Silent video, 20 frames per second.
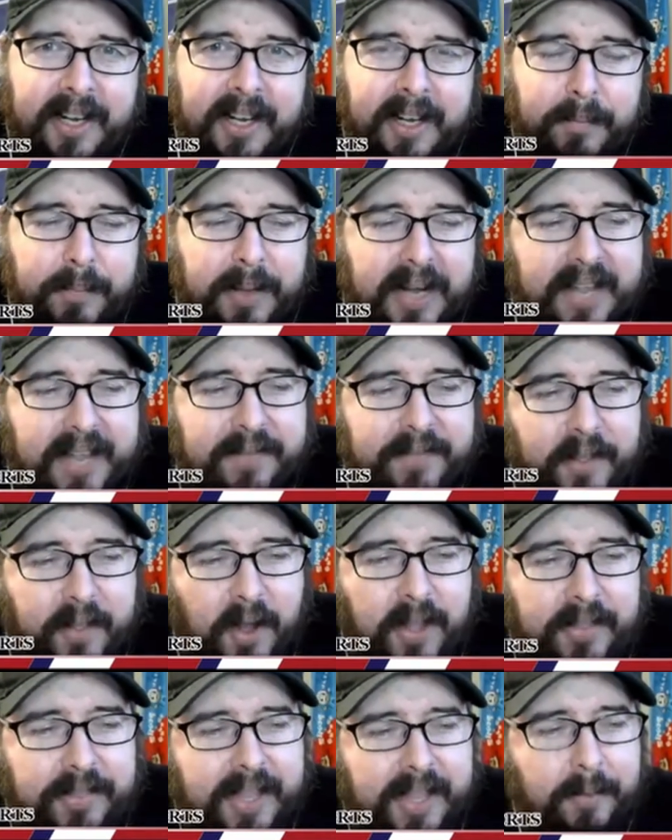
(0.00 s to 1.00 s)
But I mm.
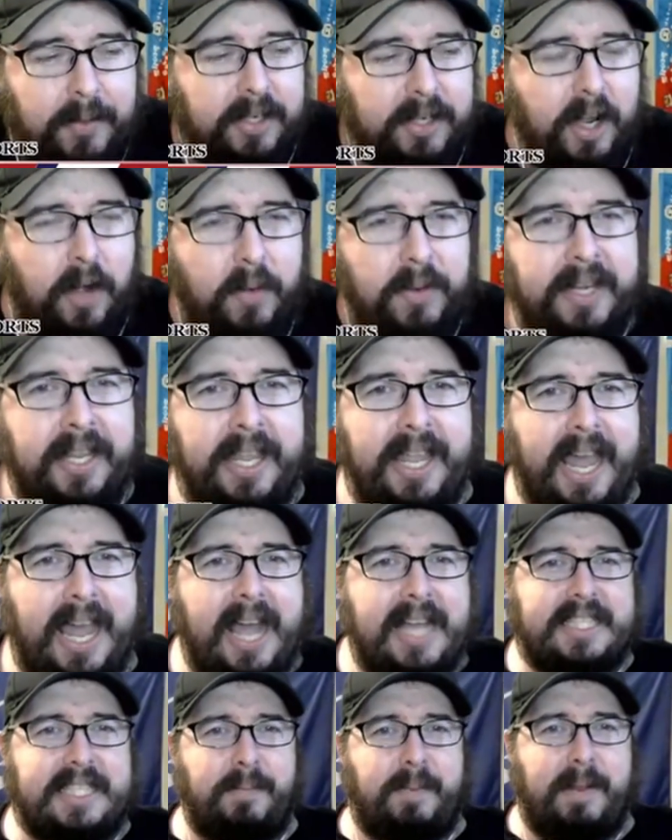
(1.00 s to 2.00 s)
thought they were going. He
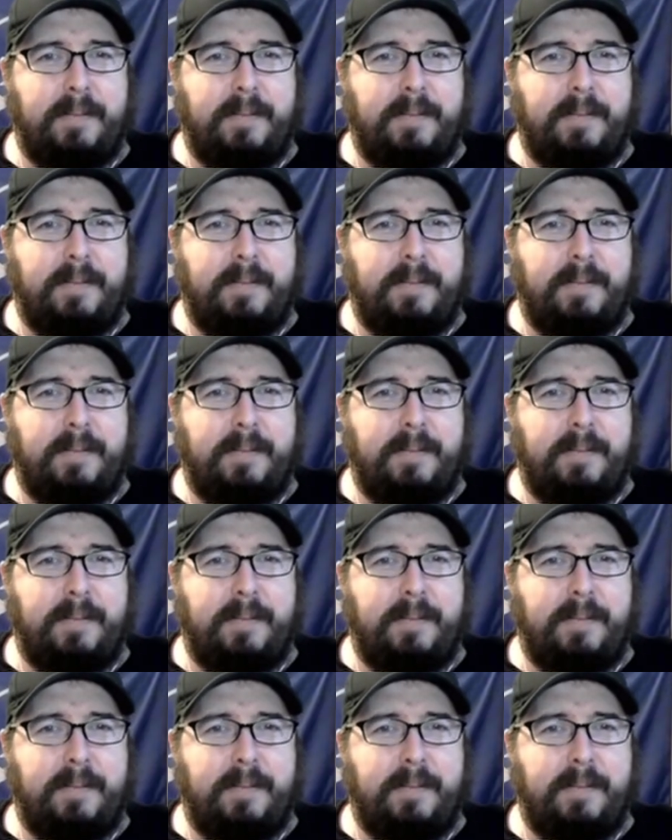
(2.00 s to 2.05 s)
hasn't